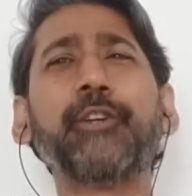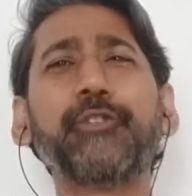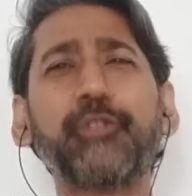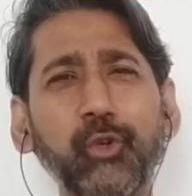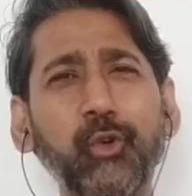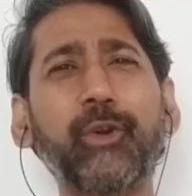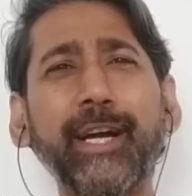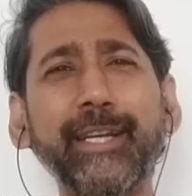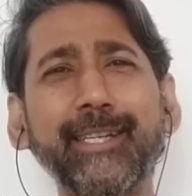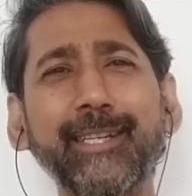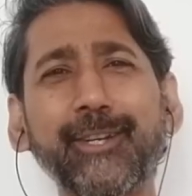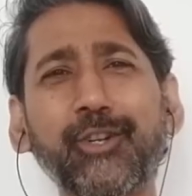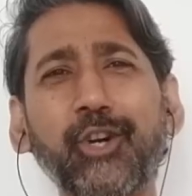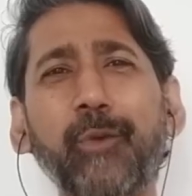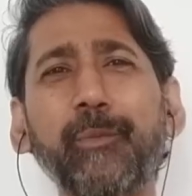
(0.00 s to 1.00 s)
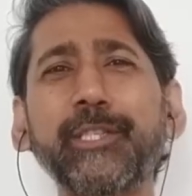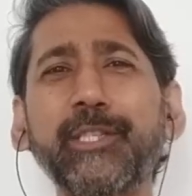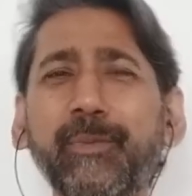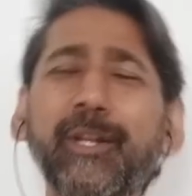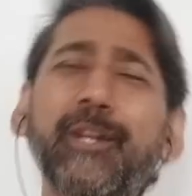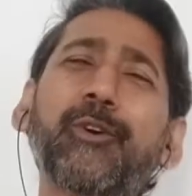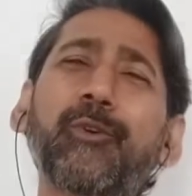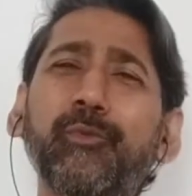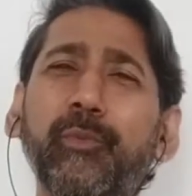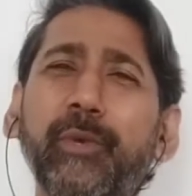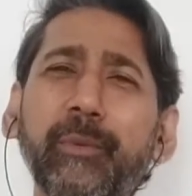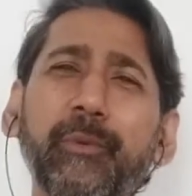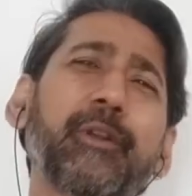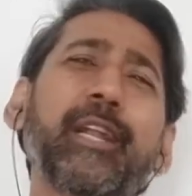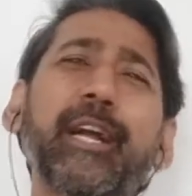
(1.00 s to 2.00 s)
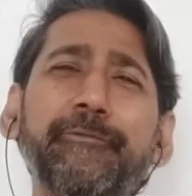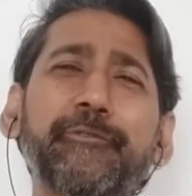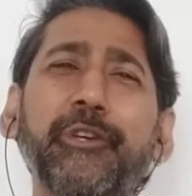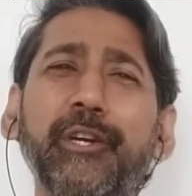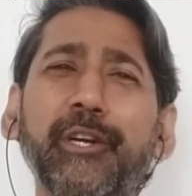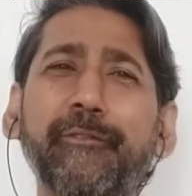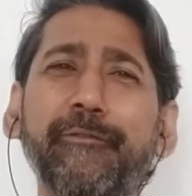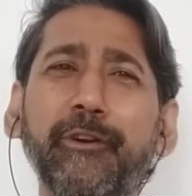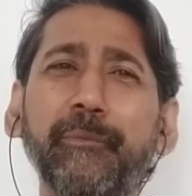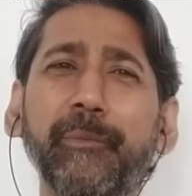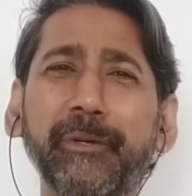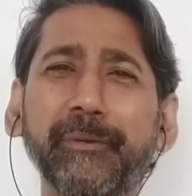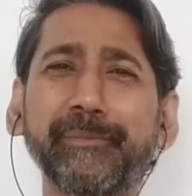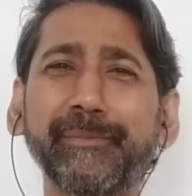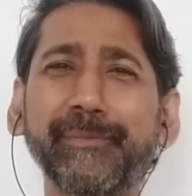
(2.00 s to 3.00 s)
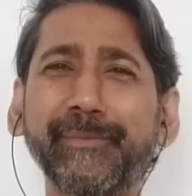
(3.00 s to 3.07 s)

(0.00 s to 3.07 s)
Do write in the comments below. We would love to hear from you.